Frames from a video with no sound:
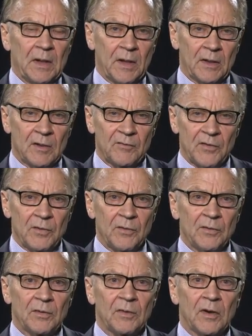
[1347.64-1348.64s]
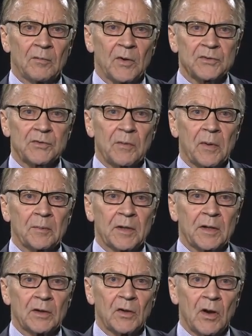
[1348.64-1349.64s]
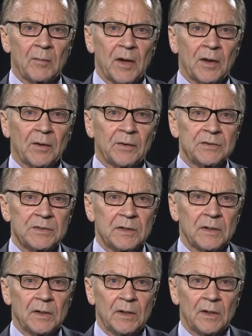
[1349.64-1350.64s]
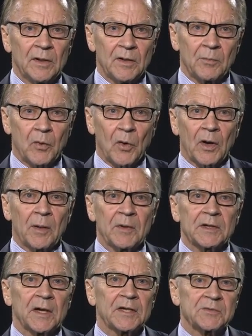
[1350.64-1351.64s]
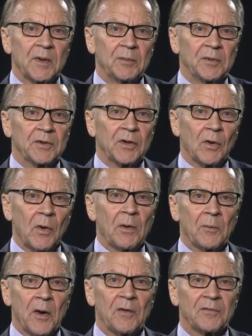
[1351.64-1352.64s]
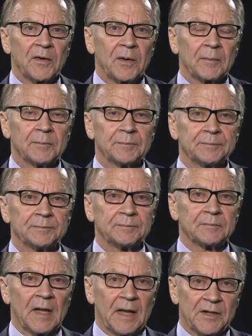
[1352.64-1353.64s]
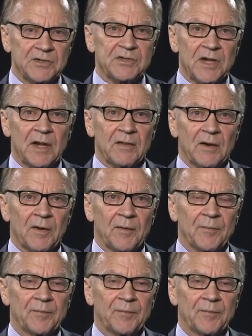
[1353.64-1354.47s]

In the view of most Republican lawmakers, the program enticed people to go on welfare and to stay there.